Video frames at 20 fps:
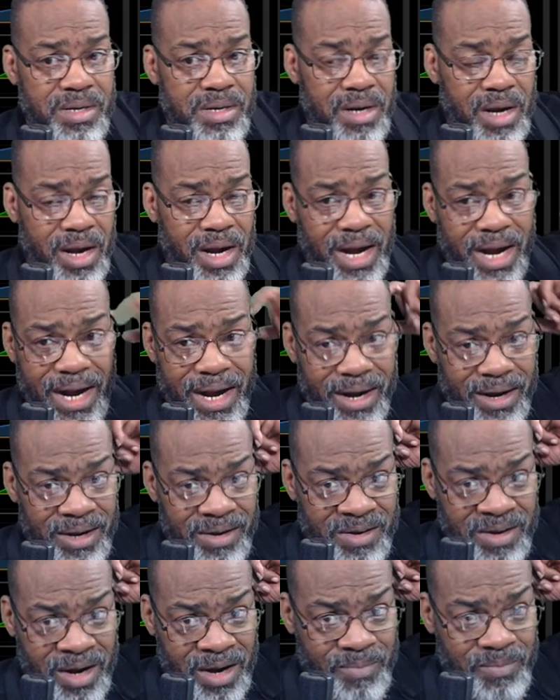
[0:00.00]
I,
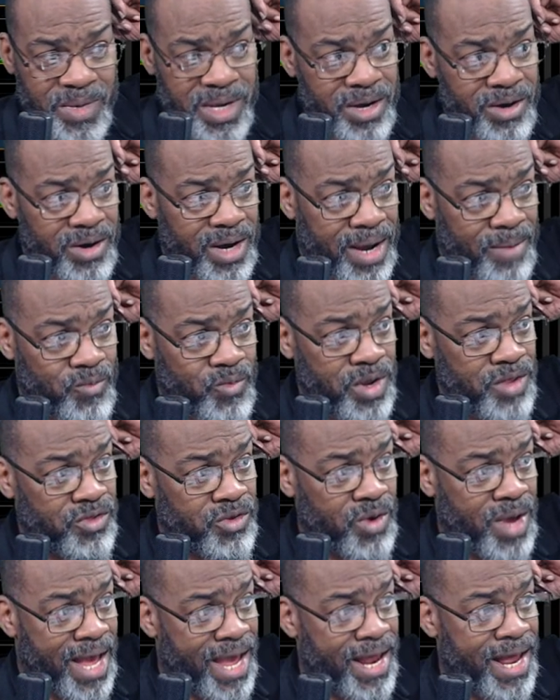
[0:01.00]
I, Amir. I'm with
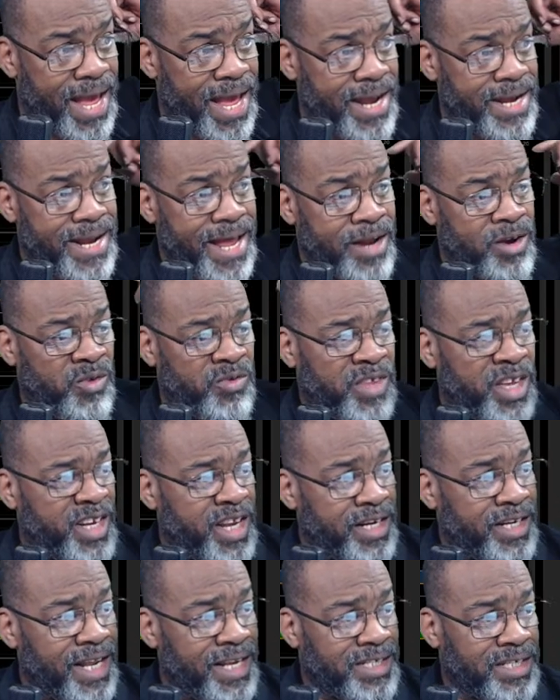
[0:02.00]
you. I, I, I don't think
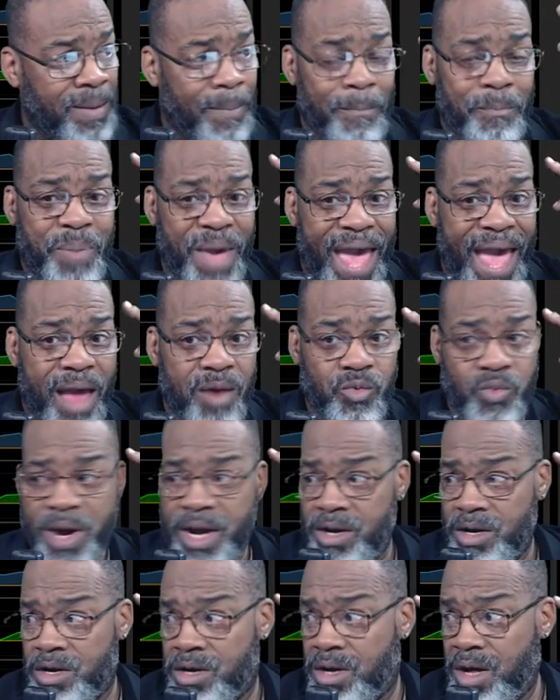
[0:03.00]
that that's a bad
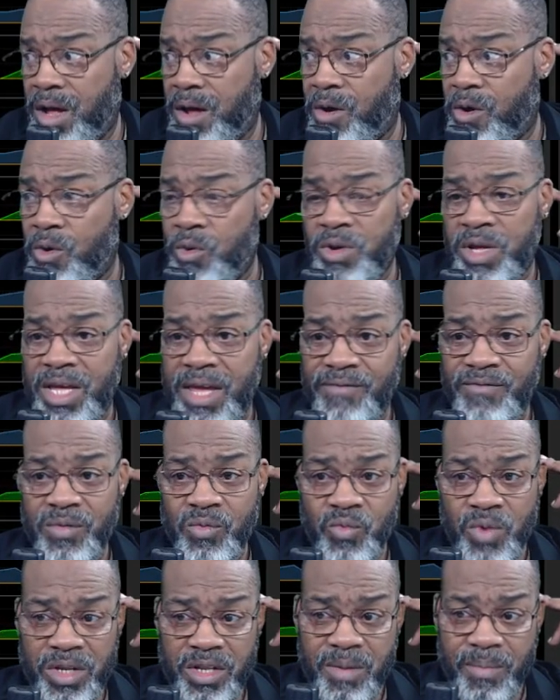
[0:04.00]
way to go
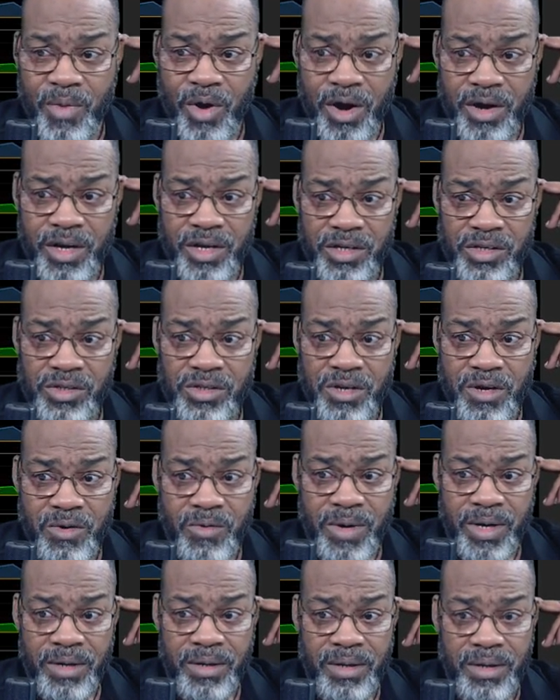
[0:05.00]
given what the market is
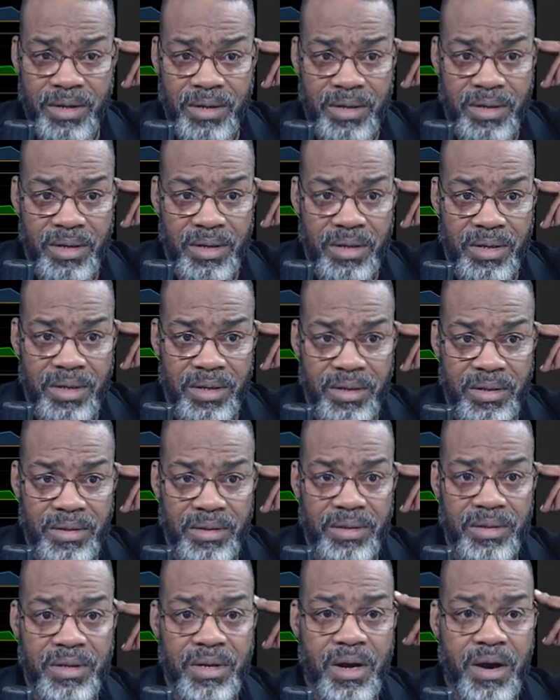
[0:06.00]
doing.
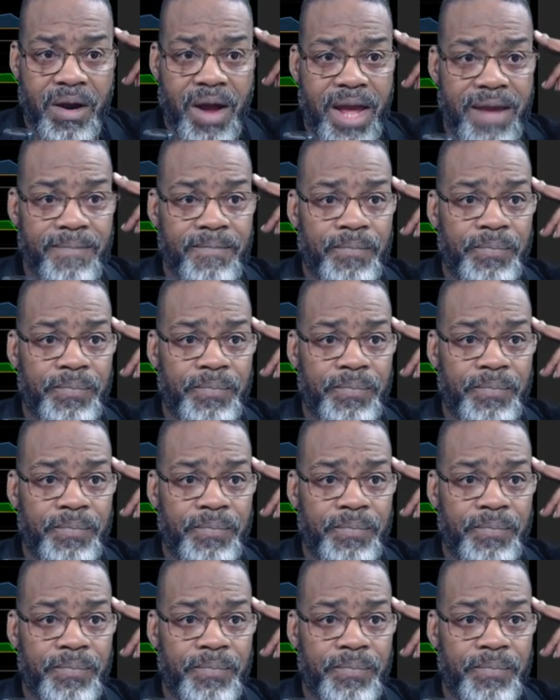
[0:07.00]
All right.